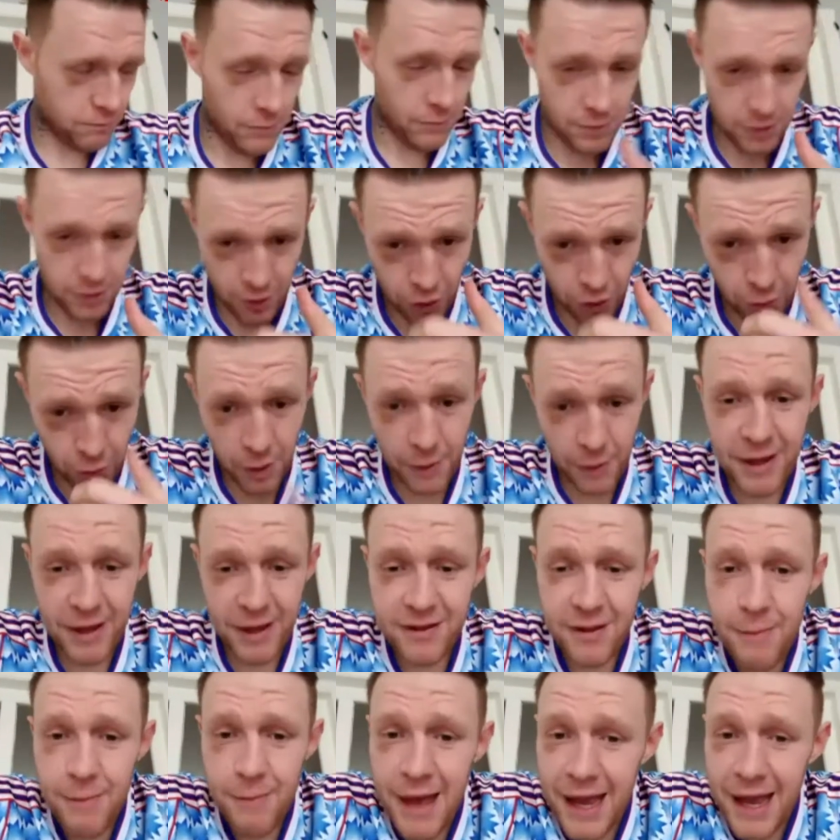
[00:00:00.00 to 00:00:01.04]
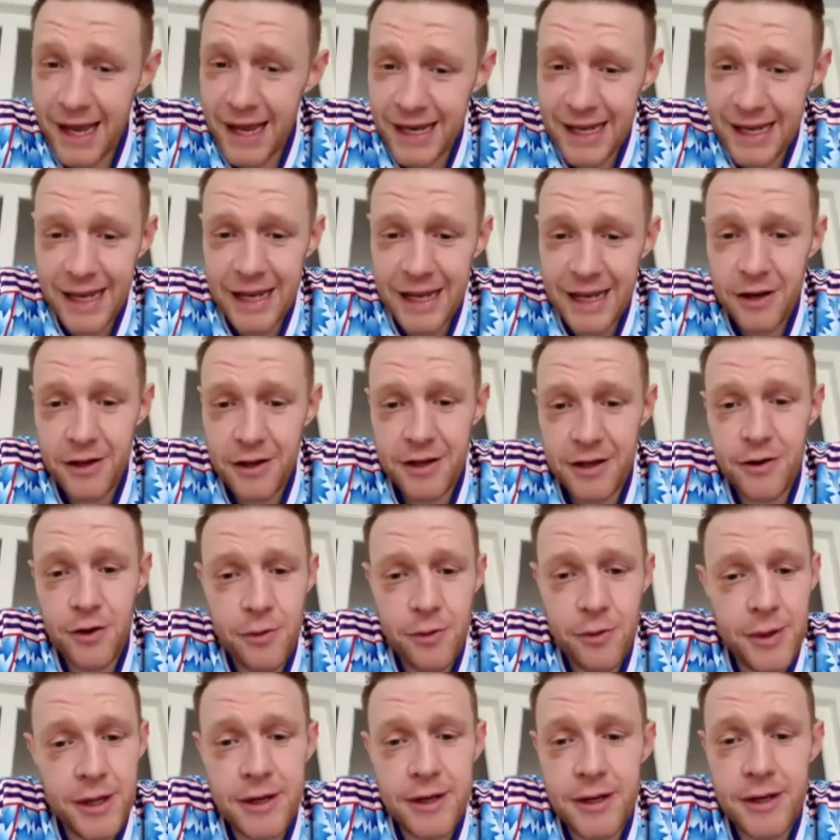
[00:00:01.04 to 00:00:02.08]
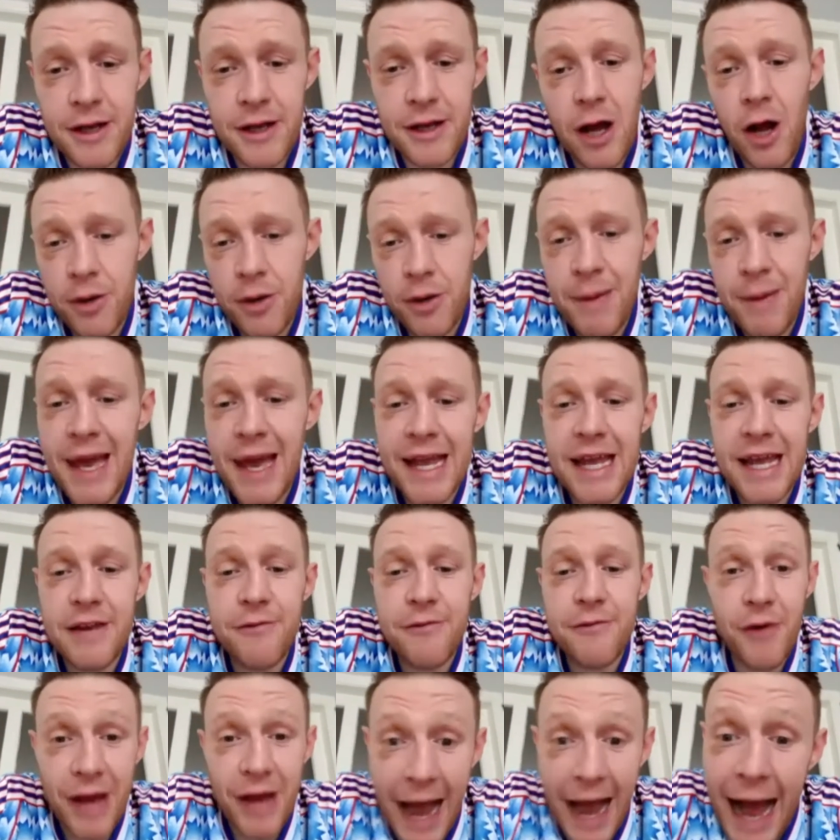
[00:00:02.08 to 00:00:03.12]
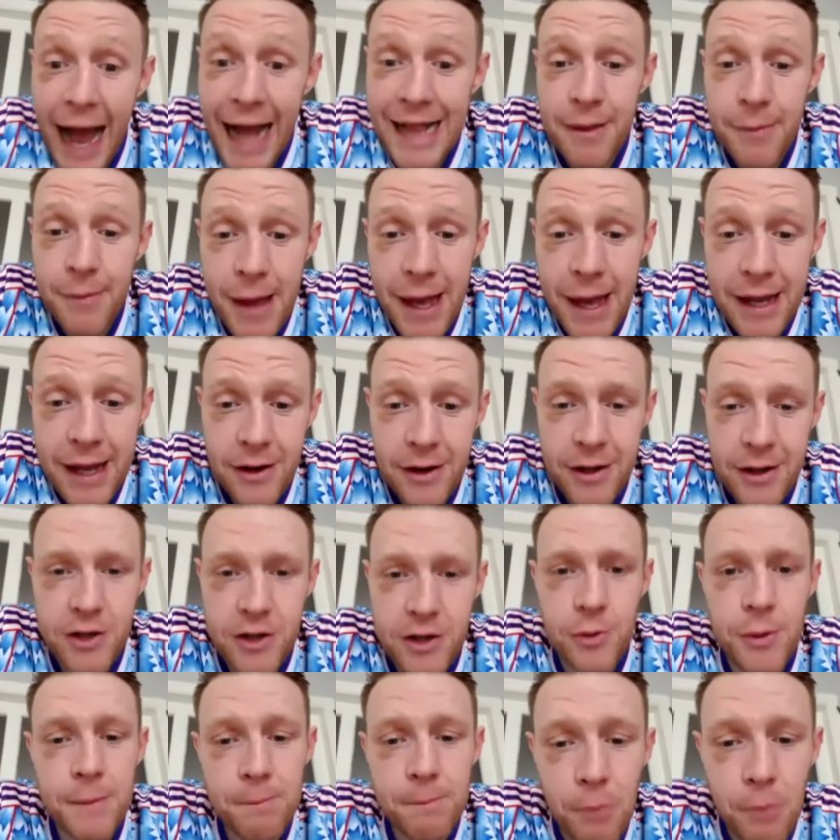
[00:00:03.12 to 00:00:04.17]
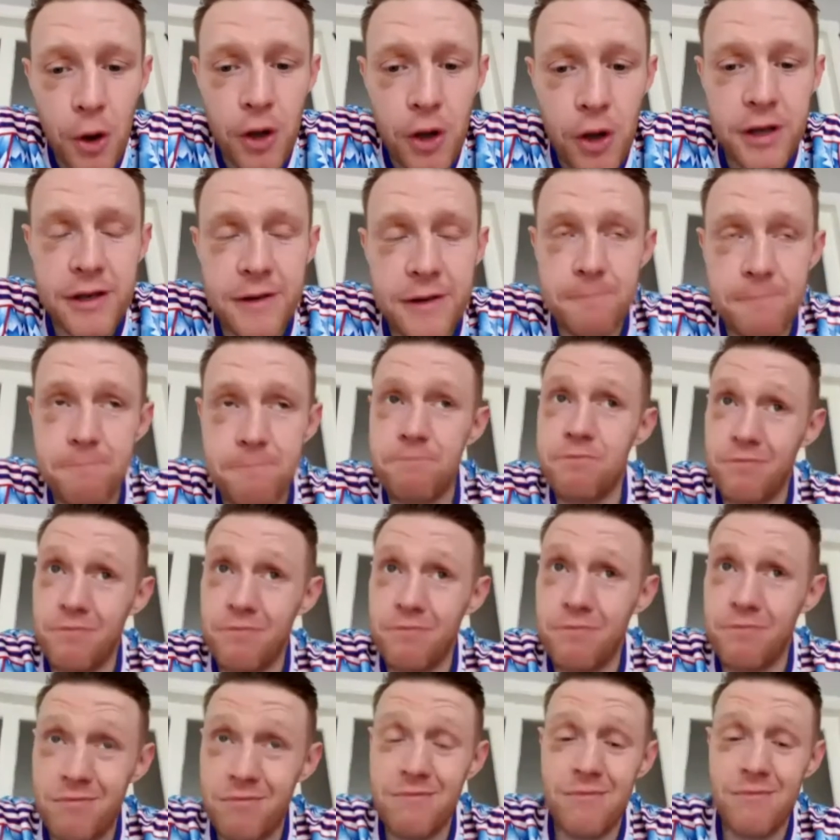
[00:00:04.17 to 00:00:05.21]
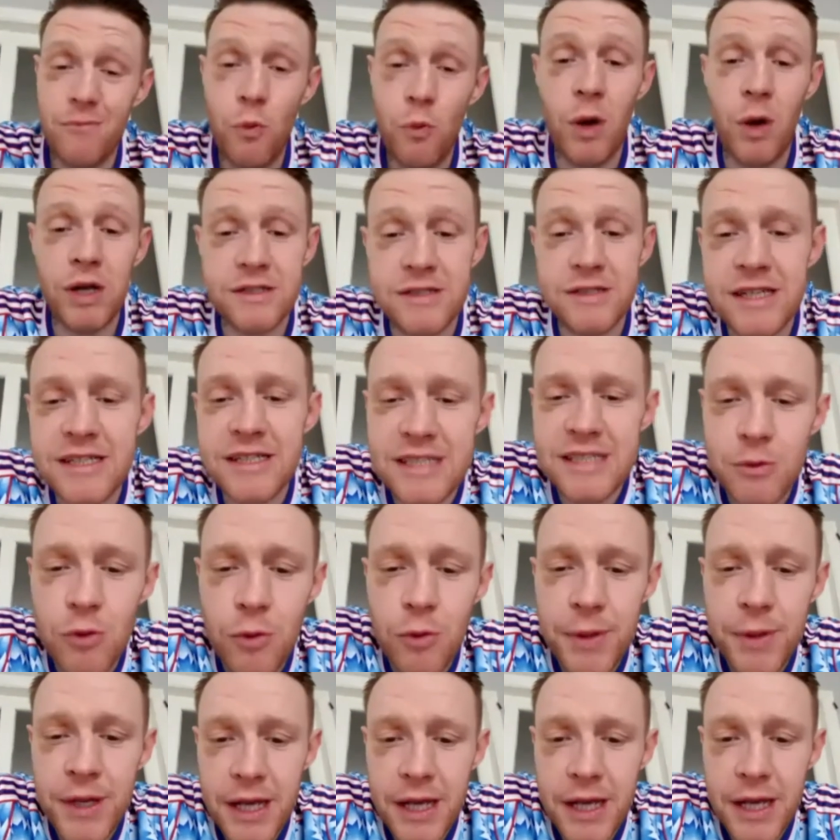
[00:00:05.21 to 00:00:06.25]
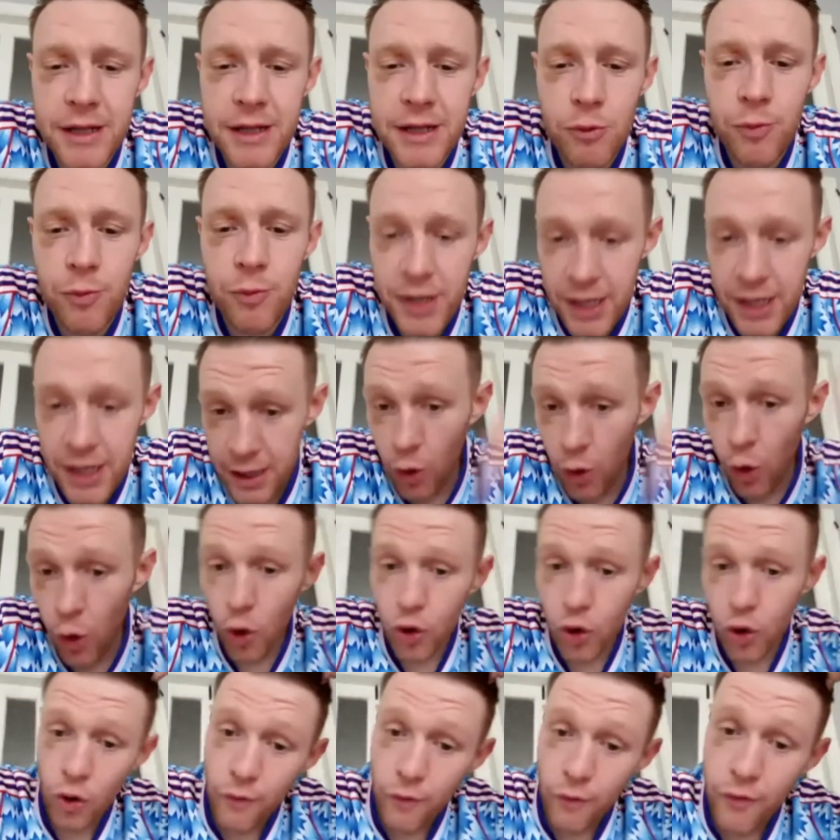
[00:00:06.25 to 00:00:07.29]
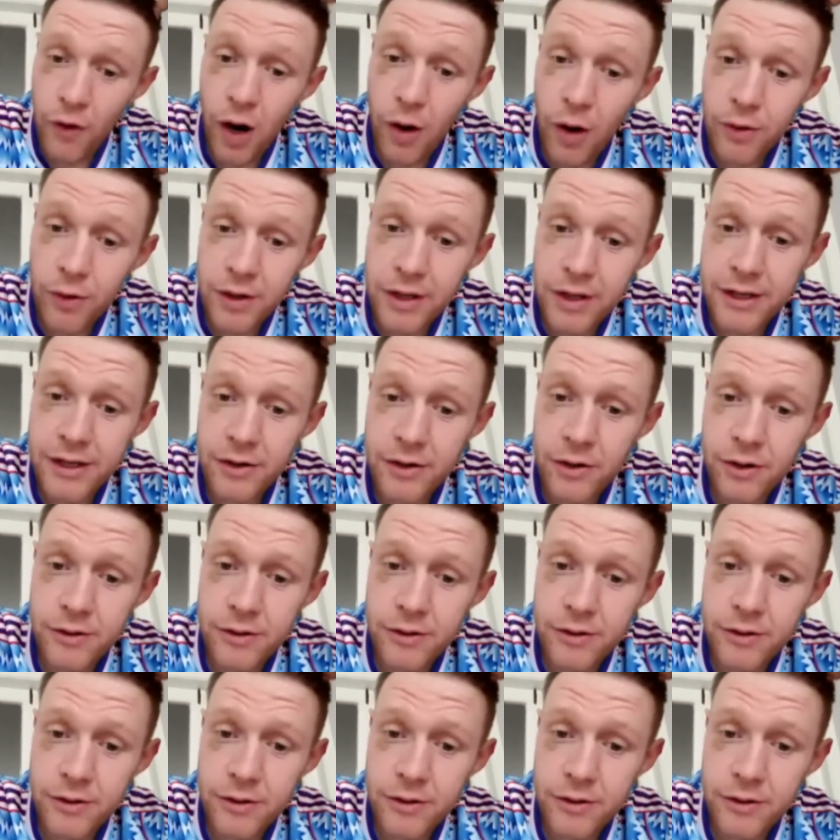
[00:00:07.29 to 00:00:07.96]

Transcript: do my best to make it again. Like, you know what I mean? I'd make it if I had to make it. Like, you know what I mean? But 160 would be the goal going forward. Like, you know,